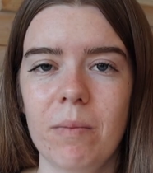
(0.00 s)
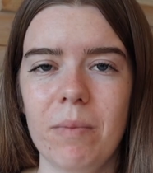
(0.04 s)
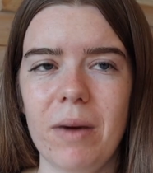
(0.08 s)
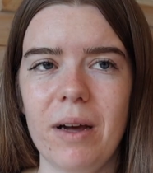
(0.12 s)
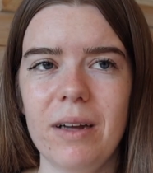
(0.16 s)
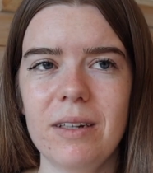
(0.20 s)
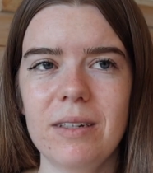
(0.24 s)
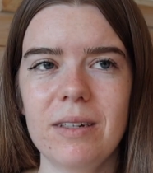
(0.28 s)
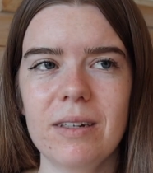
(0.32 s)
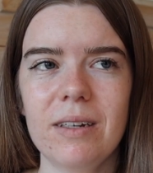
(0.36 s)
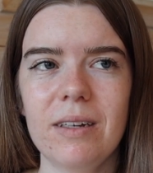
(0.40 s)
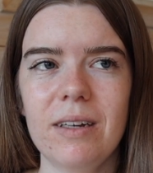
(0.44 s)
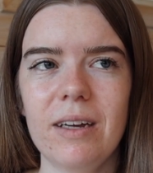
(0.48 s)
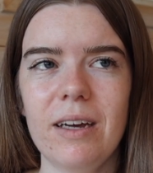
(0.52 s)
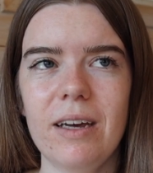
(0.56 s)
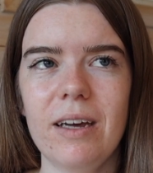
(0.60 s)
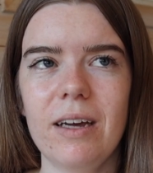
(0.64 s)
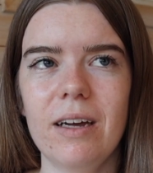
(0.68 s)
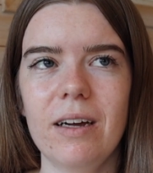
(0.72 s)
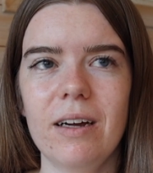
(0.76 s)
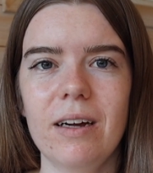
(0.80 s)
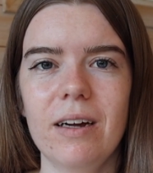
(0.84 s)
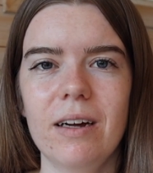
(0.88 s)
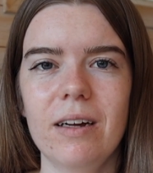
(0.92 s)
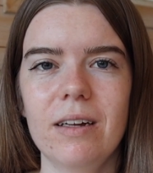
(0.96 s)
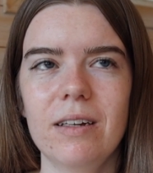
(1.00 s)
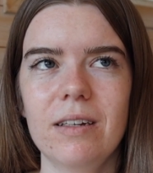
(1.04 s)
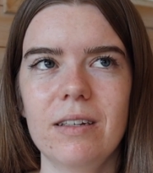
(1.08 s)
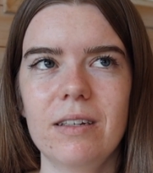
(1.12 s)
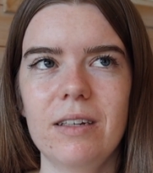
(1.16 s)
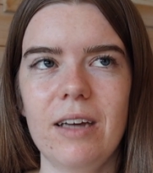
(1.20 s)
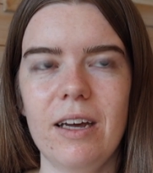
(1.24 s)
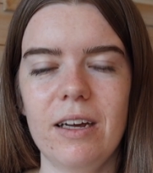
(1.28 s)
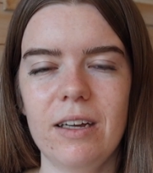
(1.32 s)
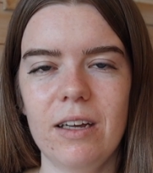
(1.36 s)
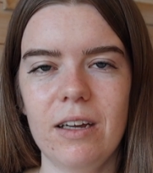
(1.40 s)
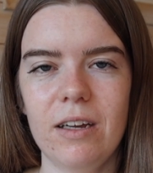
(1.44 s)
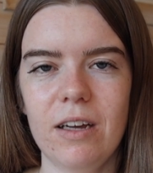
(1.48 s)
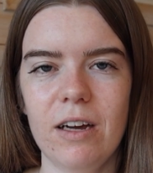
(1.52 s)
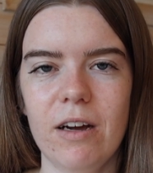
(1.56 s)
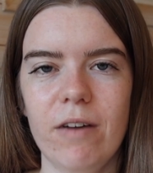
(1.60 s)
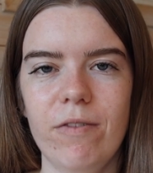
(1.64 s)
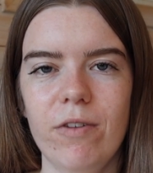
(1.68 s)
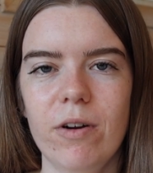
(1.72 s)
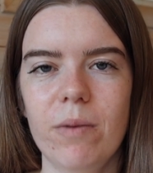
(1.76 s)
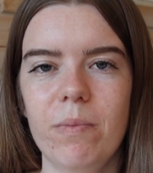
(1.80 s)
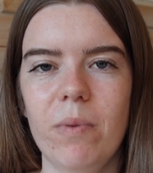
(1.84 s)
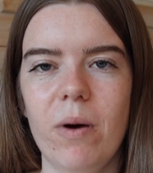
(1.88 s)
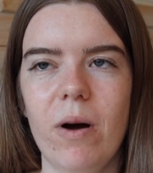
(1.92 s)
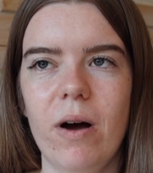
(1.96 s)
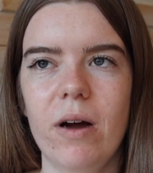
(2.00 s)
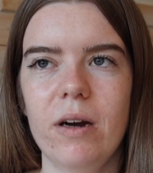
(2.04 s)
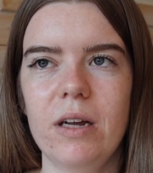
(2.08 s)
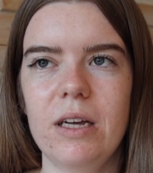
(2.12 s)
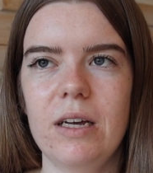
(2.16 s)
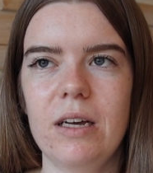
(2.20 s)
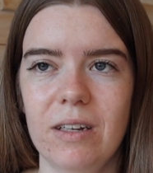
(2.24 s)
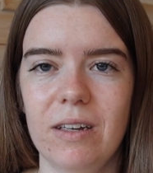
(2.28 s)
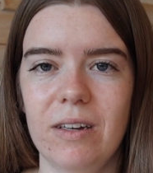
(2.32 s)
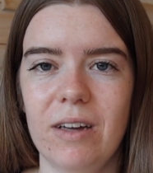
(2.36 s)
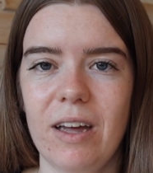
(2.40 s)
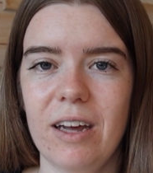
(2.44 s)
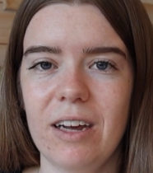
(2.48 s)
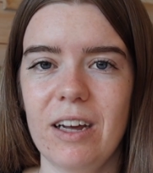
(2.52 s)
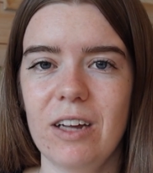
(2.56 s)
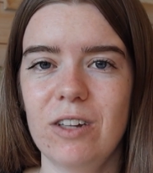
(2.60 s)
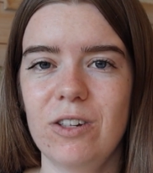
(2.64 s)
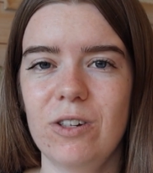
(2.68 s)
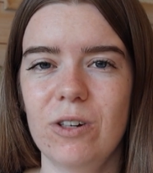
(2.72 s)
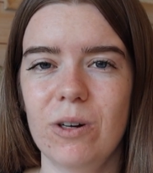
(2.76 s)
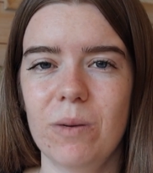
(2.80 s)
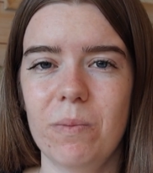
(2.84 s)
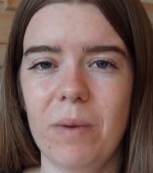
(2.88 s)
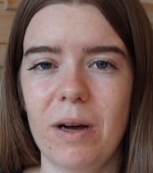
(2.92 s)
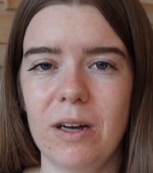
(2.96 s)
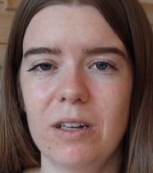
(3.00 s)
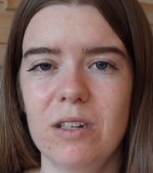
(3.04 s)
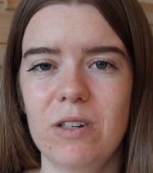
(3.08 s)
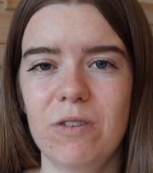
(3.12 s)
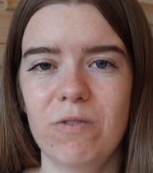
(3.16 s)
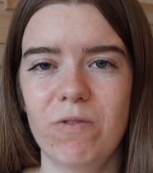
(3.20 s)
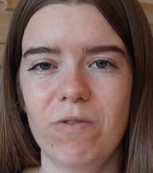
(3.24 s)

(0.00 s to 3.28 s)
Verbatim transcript: Basically, taking care of your body like it's your best